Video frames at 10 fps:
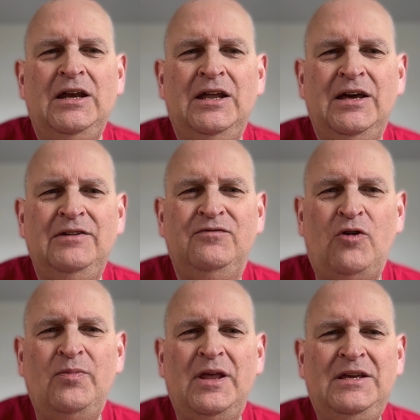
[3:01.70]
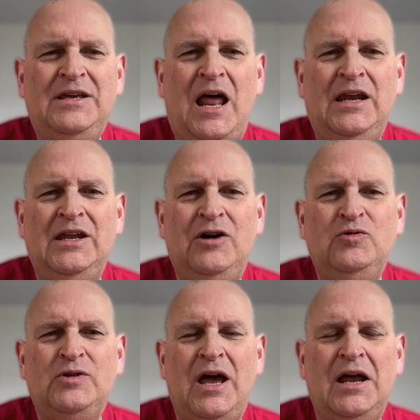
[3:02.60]
live from the
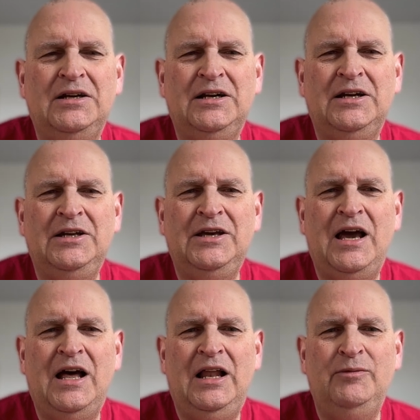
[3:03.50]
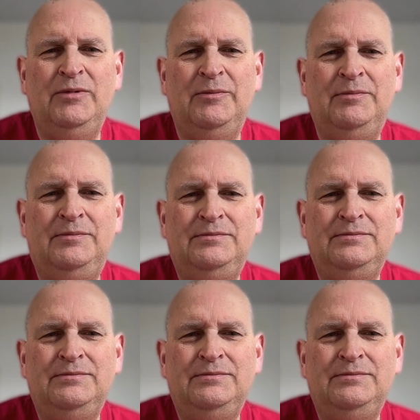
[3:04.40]
Loud and Clear album.